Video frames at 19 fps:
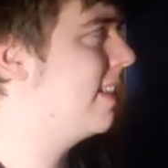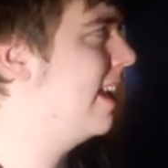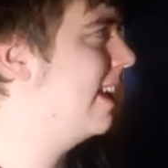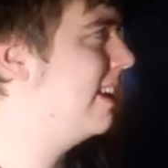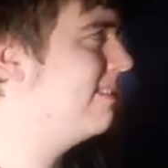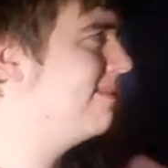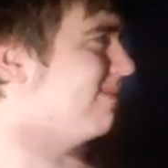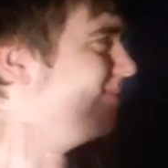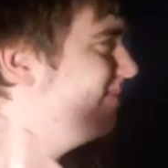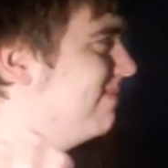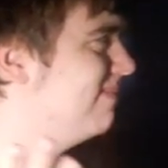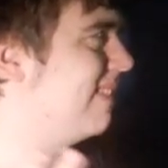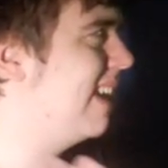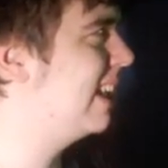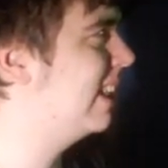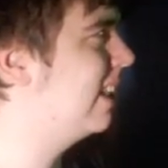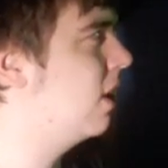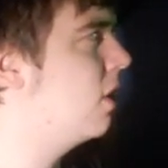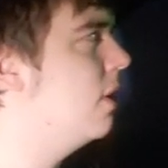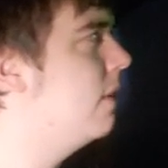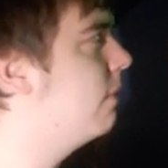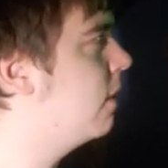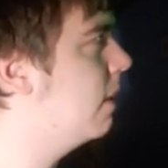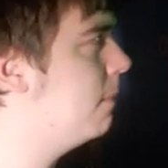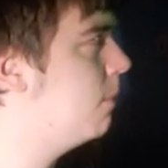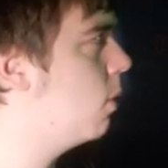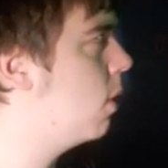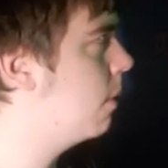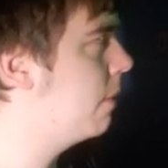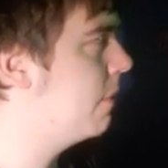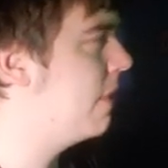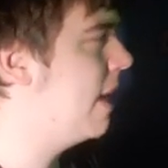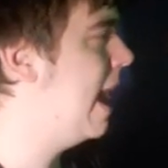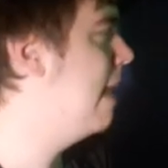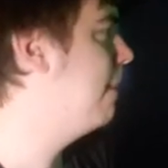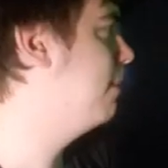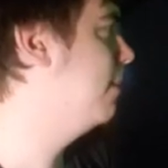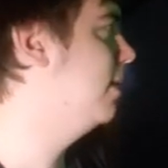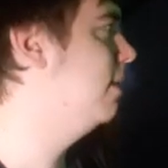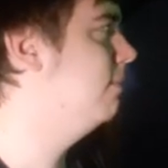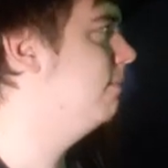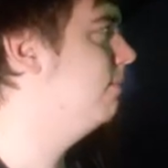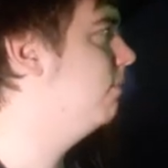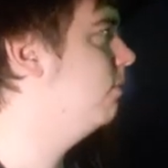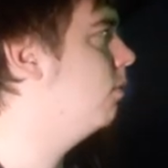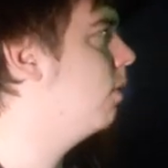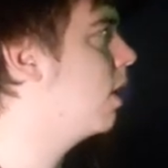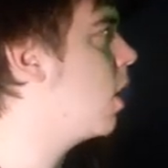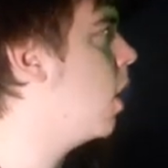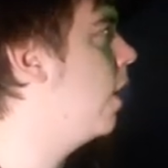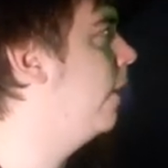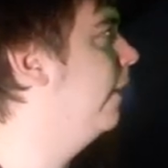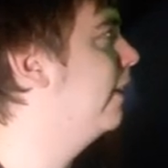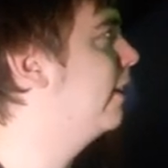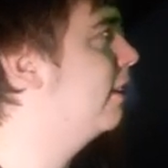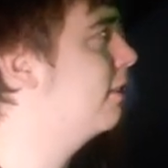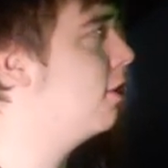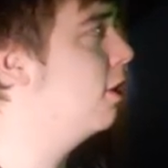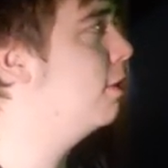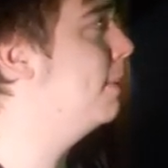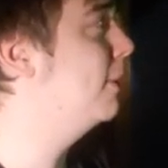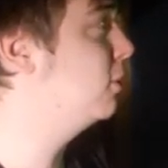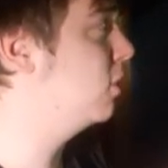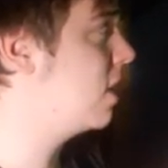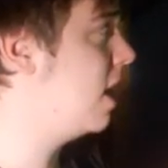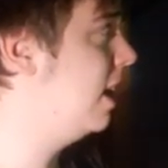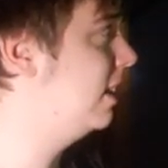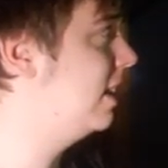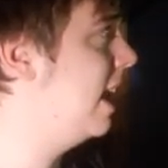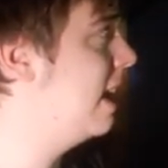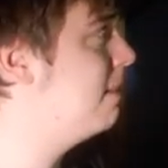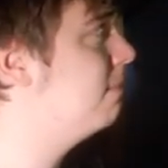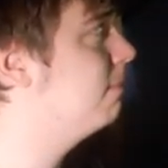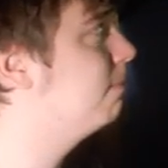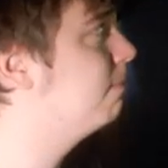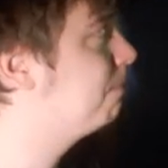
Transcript: Like, like they could have done more with that, but regardless, let's go to special content.